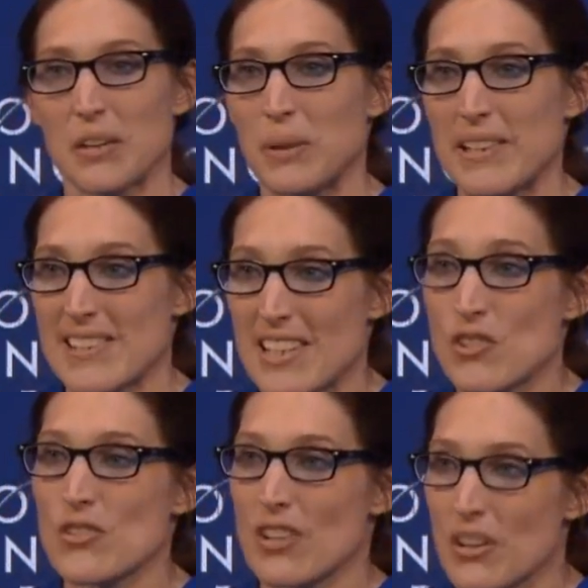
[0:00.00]
We see
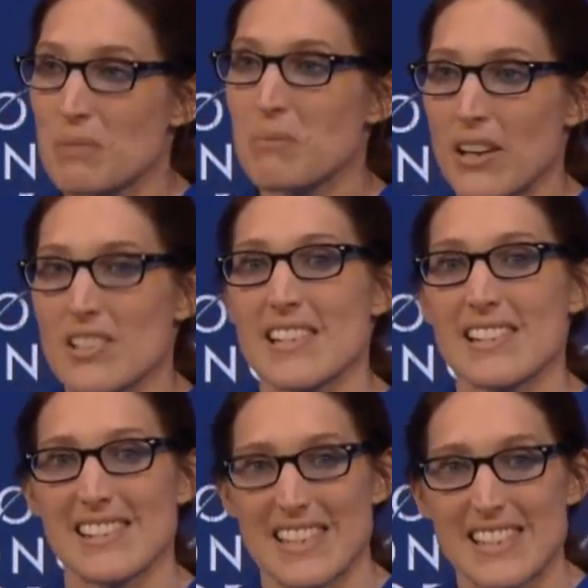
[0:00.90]
so much
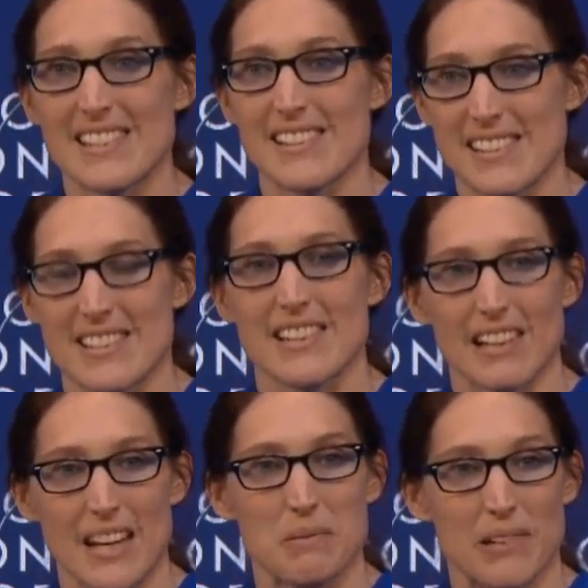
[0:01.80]
city-to-city
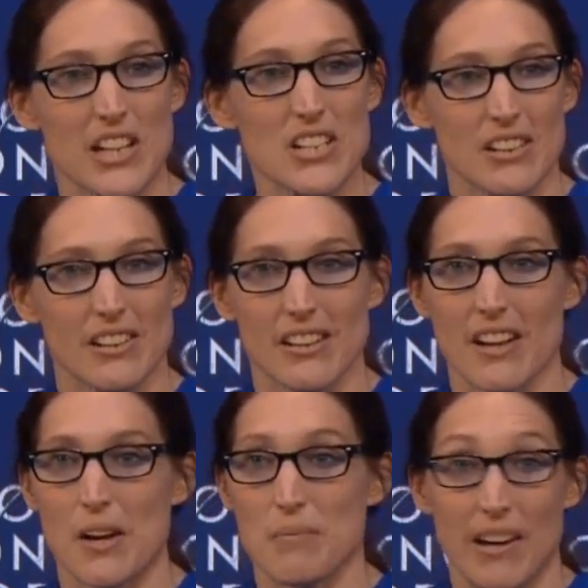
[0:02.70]
collaboration
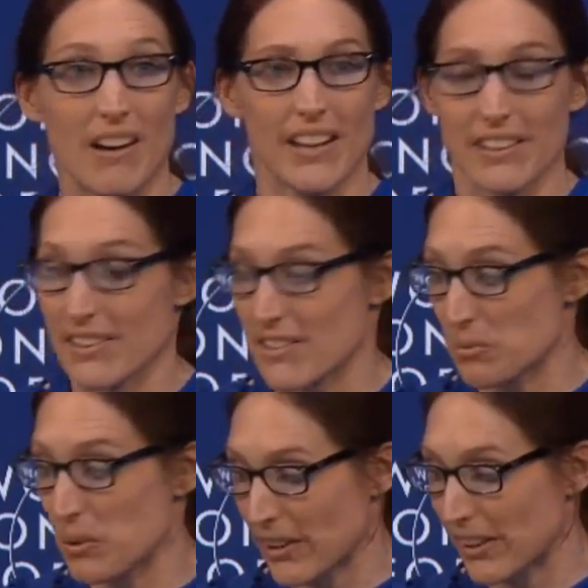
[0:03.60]
that I and
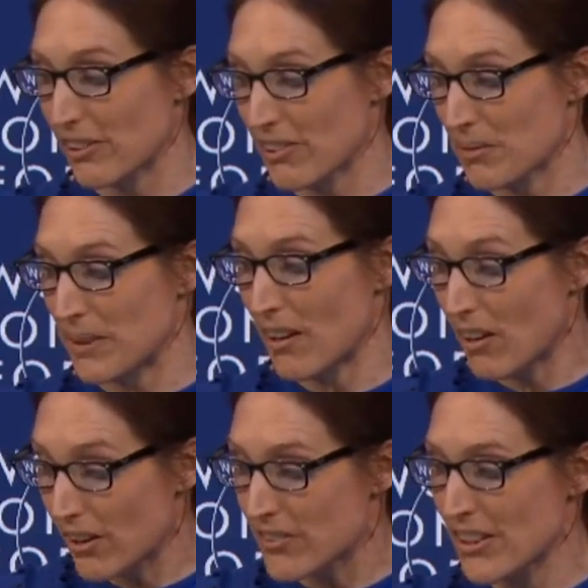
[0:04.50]
others are working incredibly
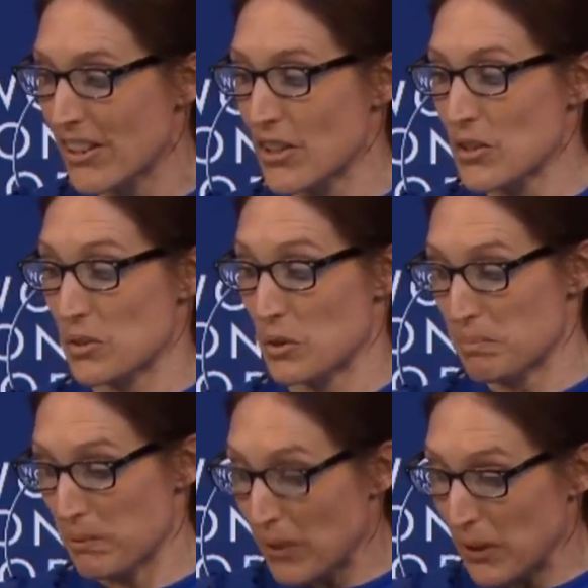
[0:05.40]
hard to
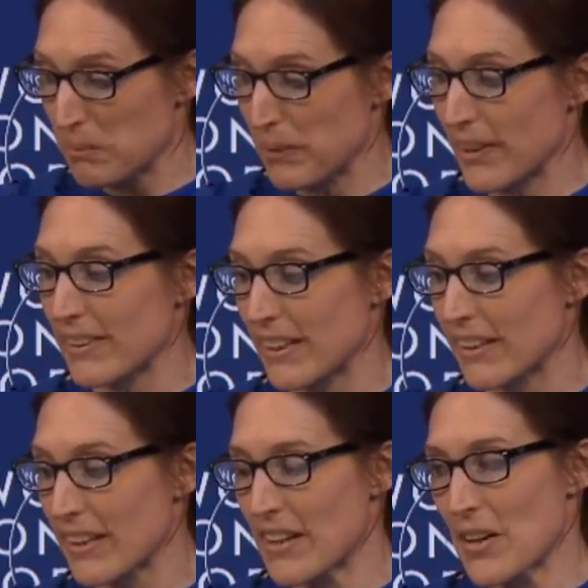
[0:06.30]
promote. But I
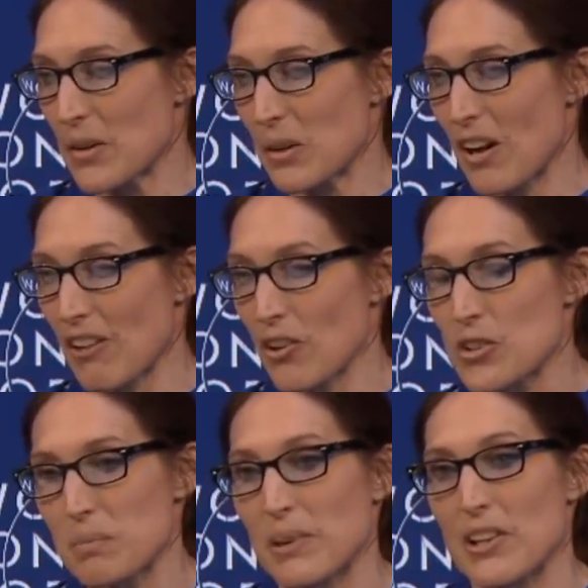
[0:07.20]
think our
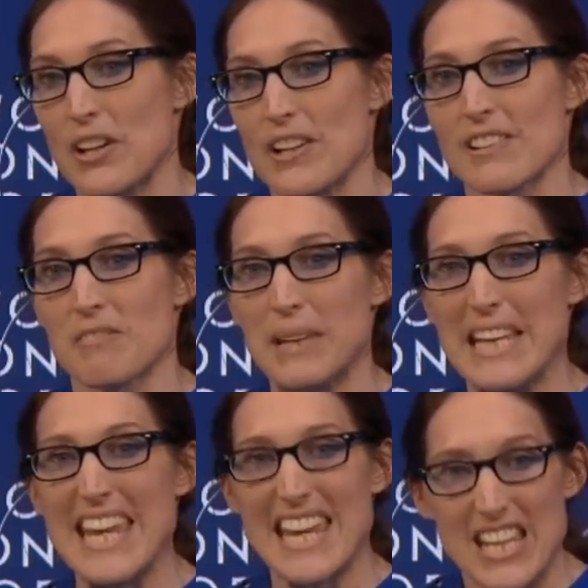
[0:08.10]
entrepreneurs have
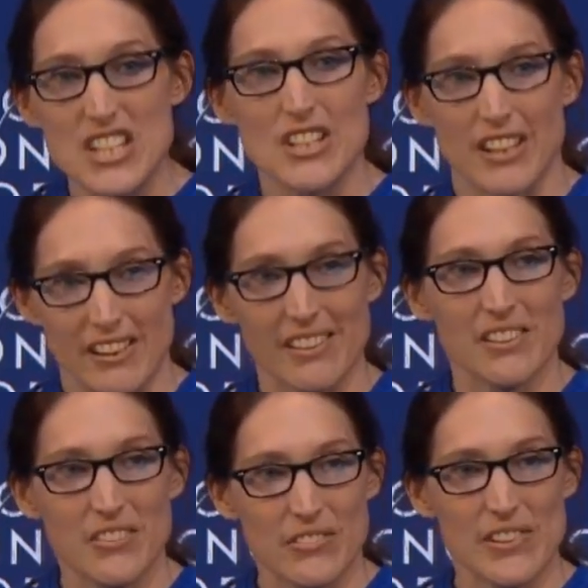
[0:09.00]
been itching
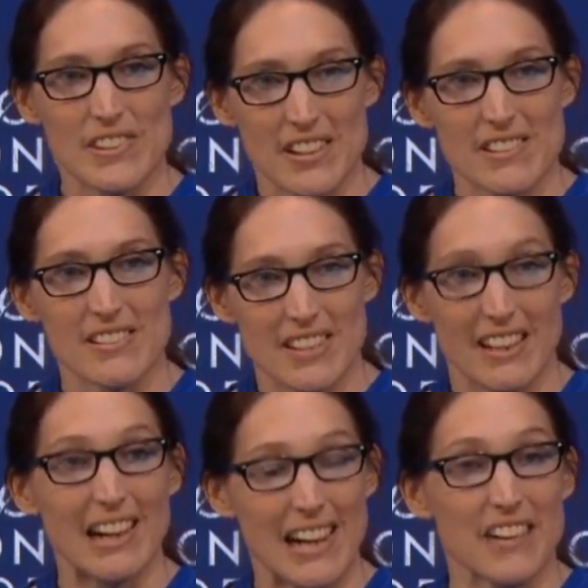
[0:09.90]
for certainty
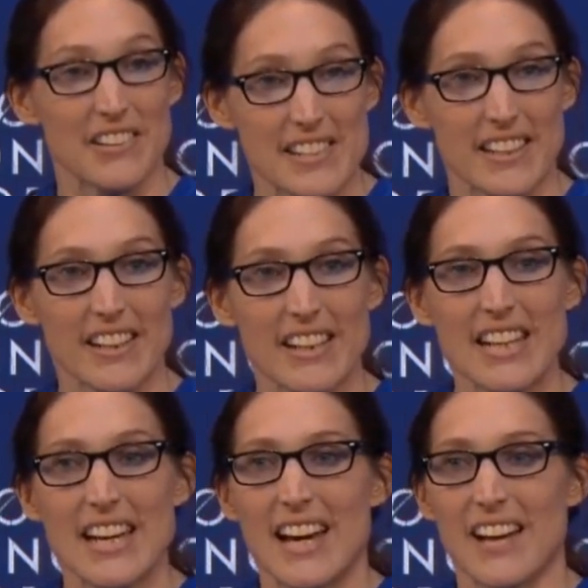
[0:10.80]
and clarity.
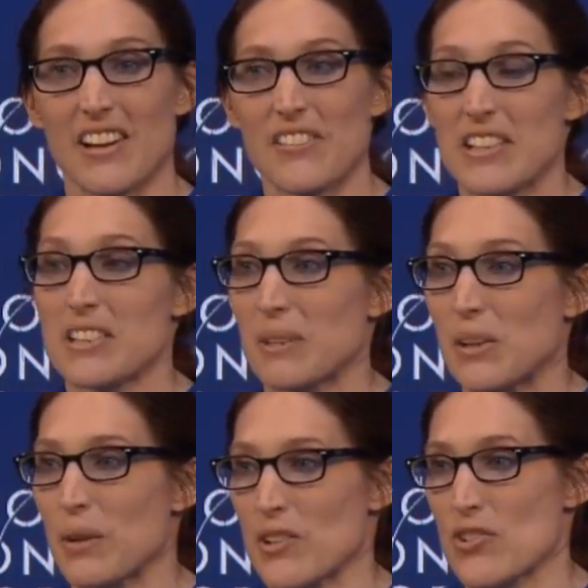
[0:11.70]
And I've actually
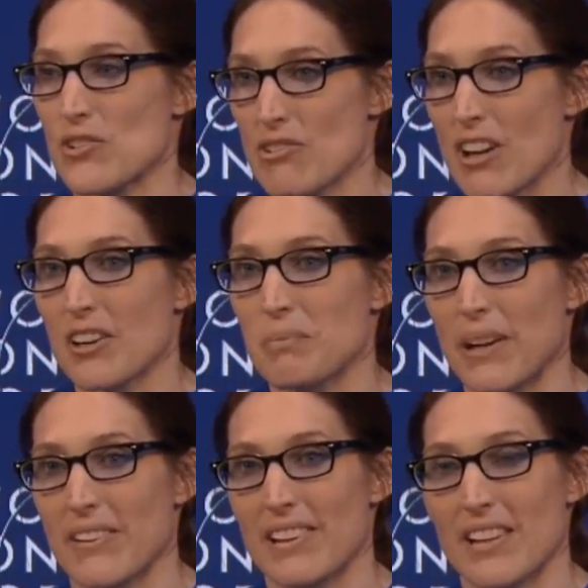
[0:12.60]
been quite struck
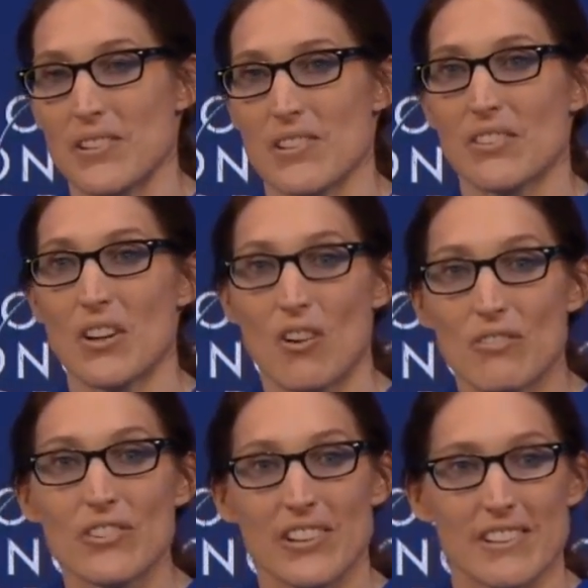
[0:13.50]
by the levels of
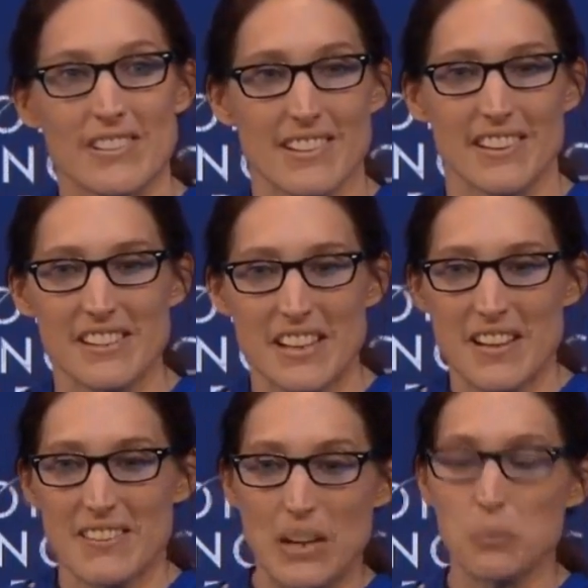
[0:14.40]
confidence that
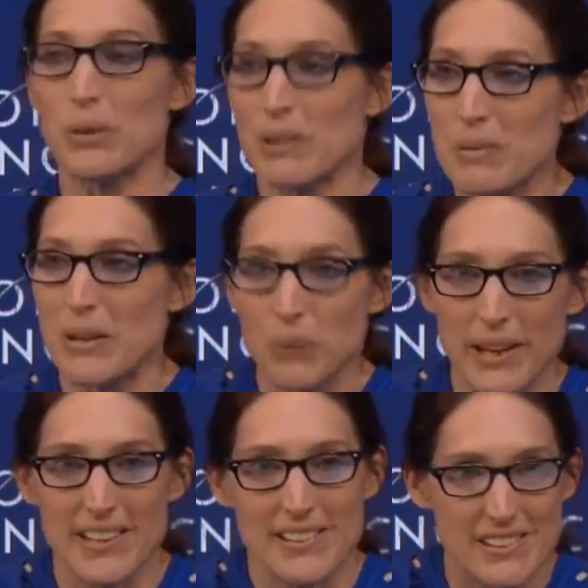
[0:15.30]
there will be
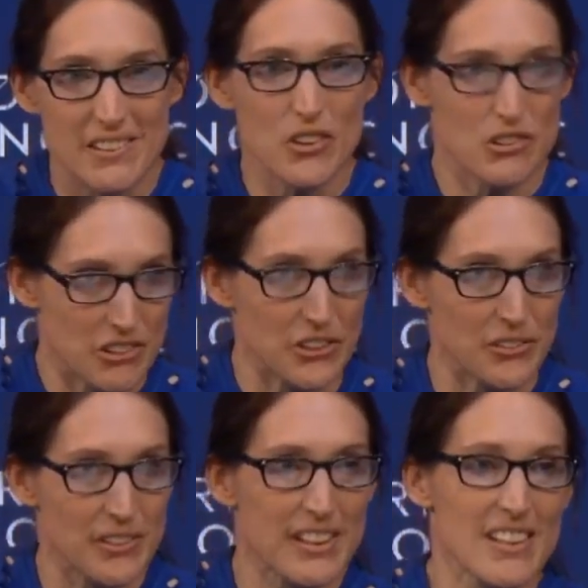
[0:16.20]
ways
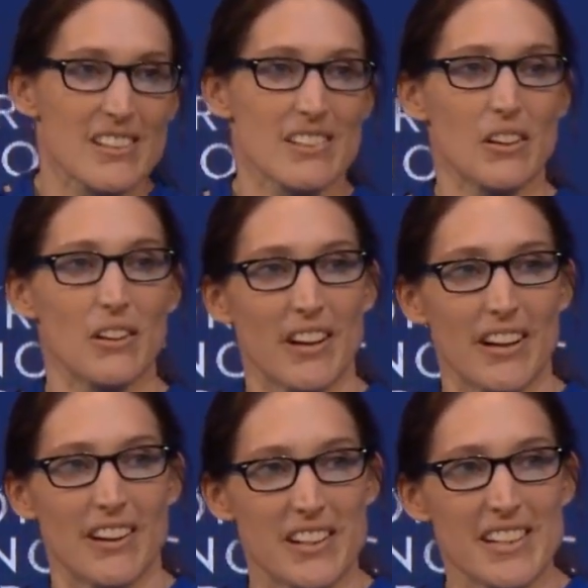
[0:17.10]
through. So
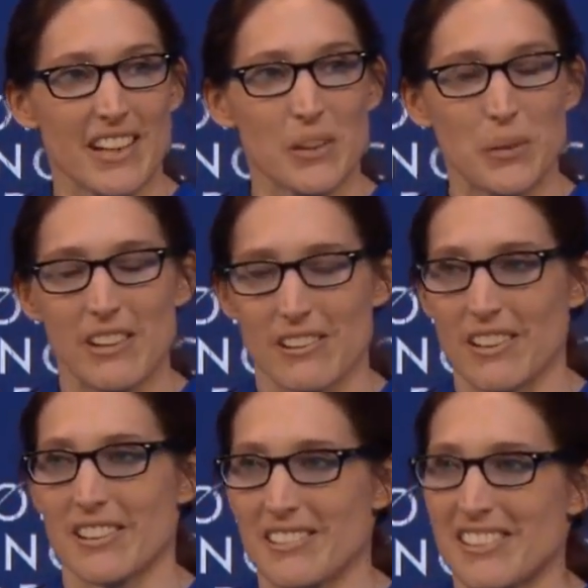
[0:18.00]
I take quite
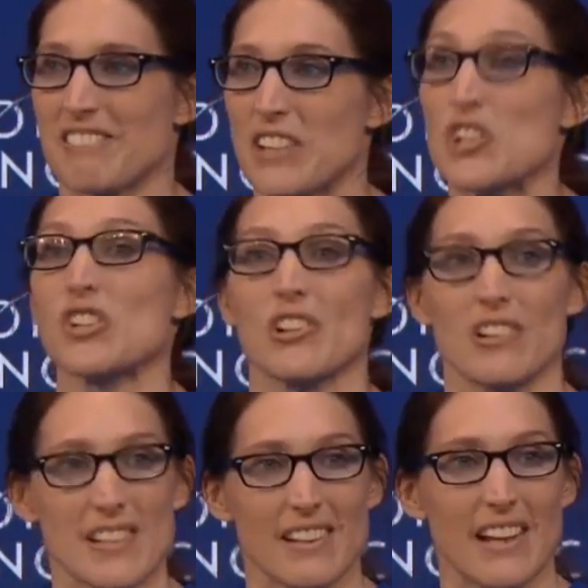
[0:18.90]

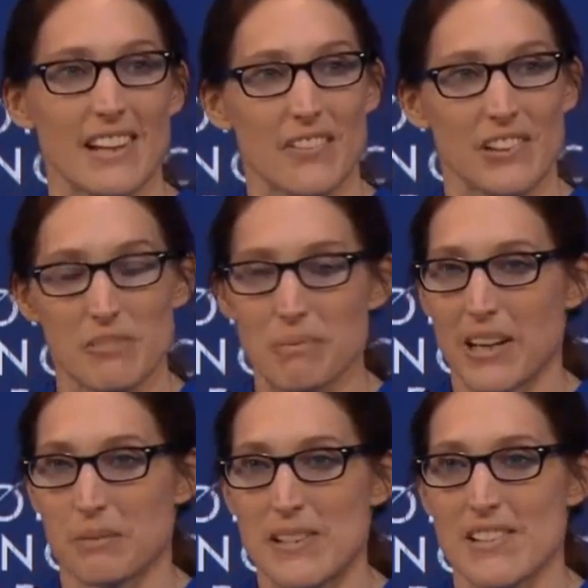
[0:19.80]
reassurance in that level of
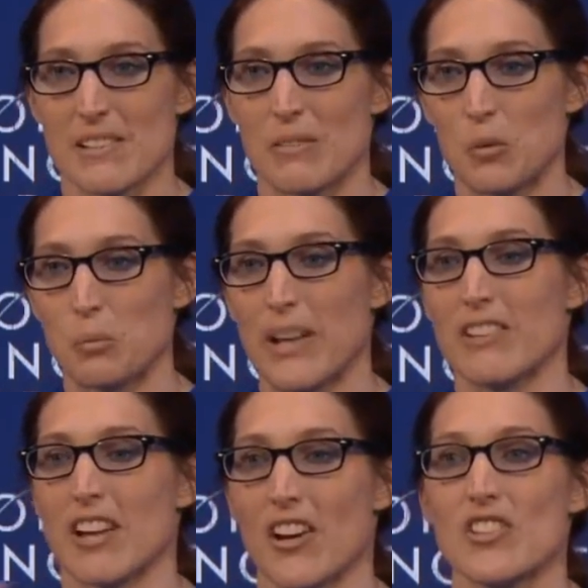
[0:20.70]
pragmatism that
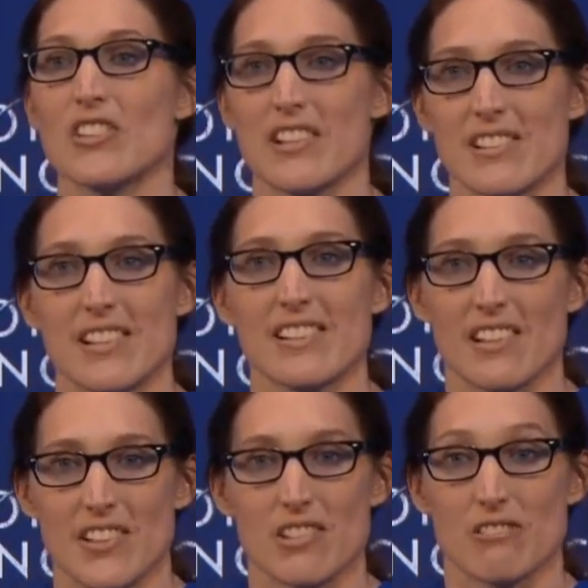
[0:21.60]
when uncertainty
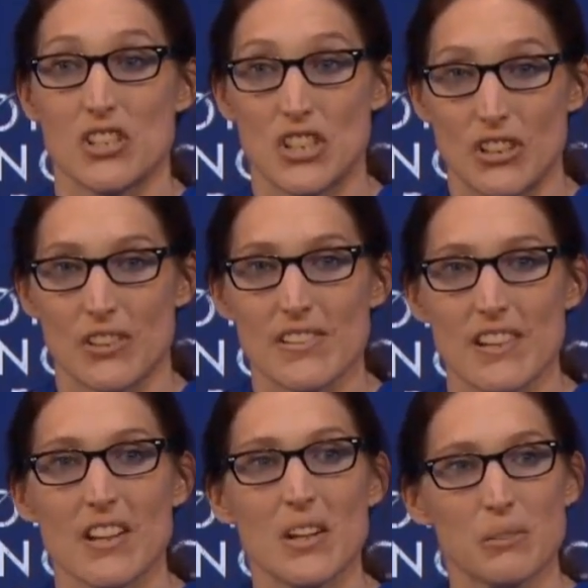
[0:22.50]
starts to
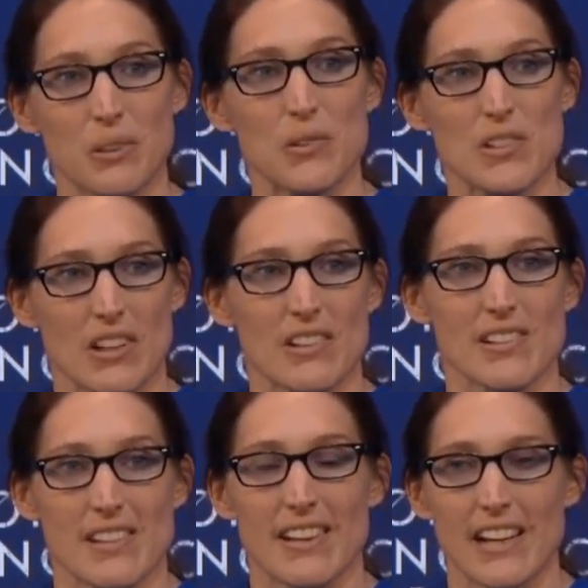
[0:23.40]
reduce, we will start
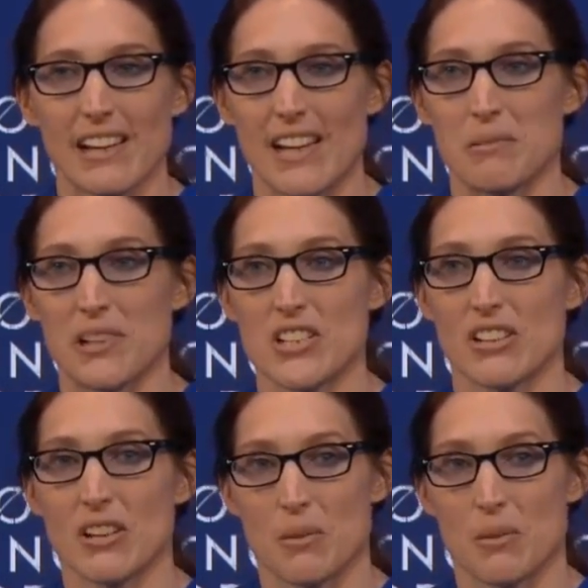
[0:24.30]
to see that collaboration